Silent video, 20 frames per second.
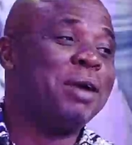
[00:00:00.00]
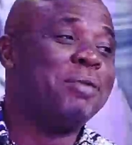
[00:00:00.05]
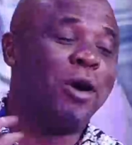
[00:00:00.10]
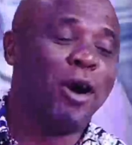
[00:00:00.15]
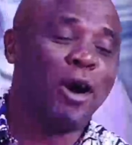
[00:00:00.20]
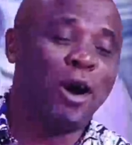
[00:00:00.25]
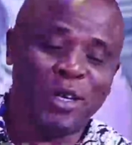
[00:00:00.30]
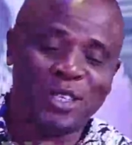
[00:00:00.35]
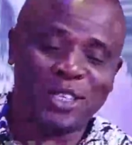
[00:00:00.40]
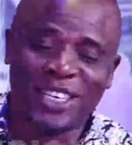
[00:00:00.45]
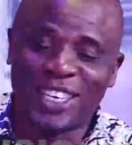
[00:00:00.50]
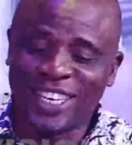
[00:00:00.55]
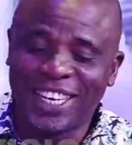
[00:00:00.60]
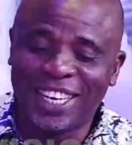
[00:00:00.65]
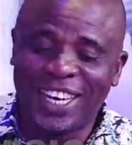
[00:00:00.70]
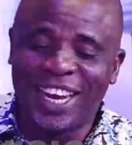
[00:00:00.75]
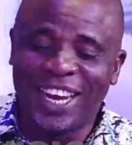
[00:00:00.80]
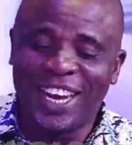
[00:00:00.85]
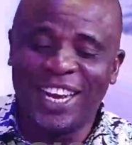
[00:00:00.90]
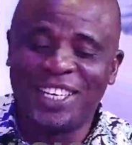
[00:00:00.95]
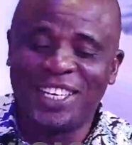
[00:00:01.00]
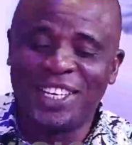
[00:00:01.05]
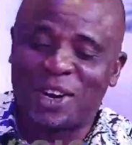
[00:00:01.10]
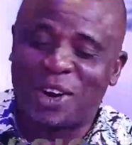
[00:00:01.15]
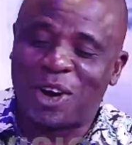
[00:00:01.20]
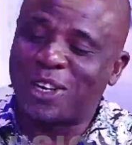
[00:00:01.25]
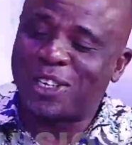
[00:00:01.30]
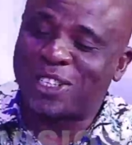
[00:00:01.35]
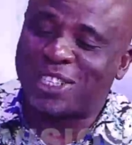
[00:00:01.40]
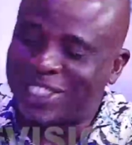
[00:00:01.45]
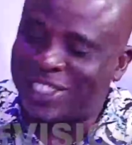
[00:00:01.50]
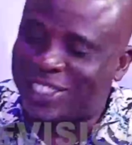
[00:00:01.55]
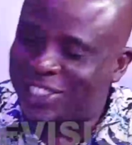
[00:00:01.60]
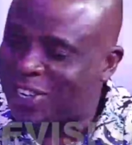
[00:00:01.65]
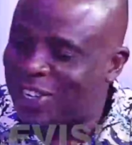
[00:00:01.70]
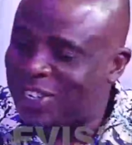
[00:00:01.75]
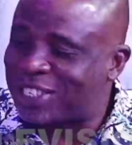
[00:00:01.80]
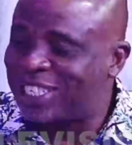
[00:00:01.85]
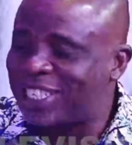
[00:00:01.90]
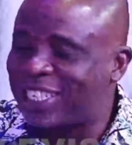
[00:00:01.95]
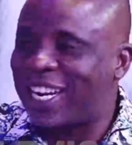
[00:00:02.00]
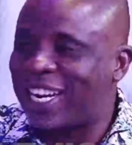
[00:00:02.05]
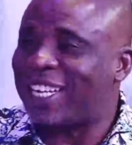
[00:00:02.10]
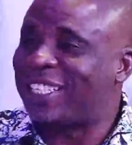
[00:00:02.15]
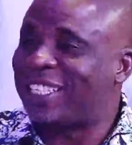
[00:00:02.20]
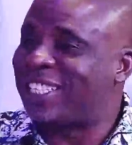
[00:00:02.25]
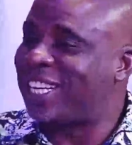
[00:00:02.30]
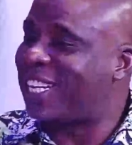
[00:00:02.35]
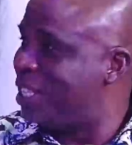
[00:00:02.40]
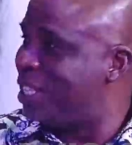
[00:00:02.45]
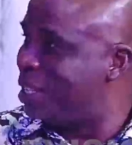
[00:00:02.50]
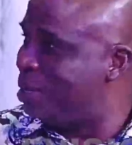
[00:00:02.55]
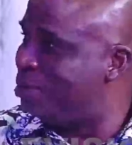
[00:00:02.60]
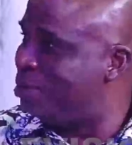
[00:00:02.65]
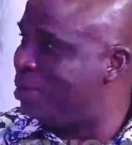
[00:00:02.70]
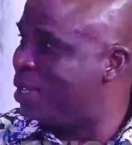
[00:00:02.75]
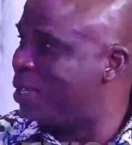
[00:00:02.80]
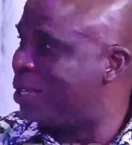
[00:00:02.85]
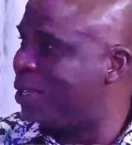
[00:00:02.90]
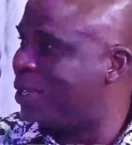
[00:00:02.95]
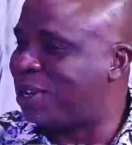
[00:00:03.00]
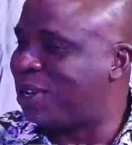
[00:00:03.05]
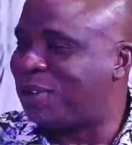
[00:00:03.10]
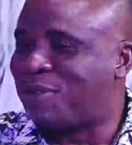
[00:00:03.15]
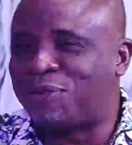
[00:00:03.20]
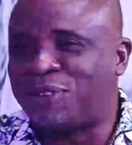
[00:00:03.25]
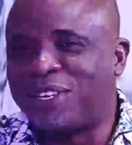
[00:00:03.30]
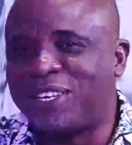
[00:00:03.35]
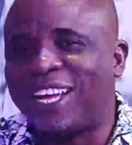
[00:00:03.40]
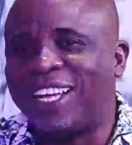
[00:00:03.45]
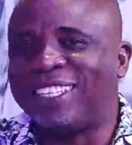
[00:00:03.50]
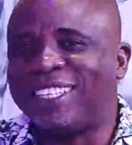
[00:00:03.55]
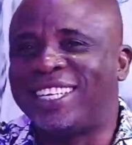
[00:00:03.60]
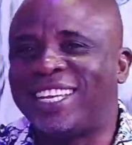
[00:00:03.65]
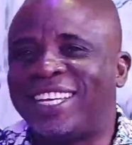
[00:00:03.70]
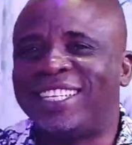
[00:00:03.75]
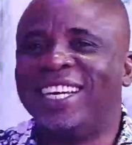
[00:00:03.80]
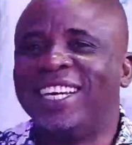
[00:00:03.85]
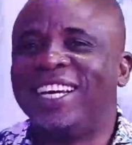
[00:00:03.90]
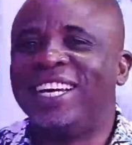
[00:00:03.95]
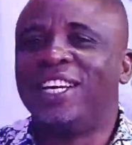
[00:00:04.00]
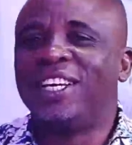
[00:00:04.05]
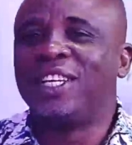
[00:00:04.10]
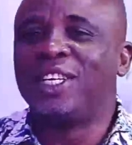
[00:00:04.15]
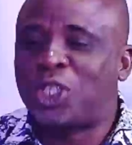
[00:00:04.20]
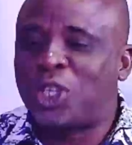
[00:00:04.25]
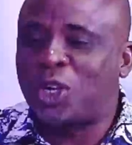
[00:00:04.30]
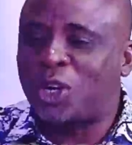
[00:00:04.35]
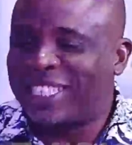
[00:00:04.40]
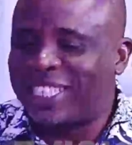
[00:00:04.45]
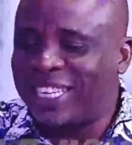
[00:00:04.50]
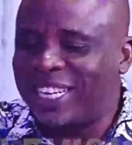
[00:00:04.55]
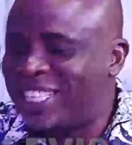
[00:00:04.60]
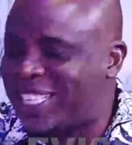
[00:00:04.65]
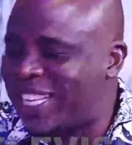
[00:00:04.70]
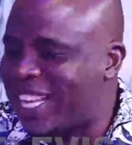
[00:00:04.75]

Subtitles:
on, the court just granted him, you know, something, and then just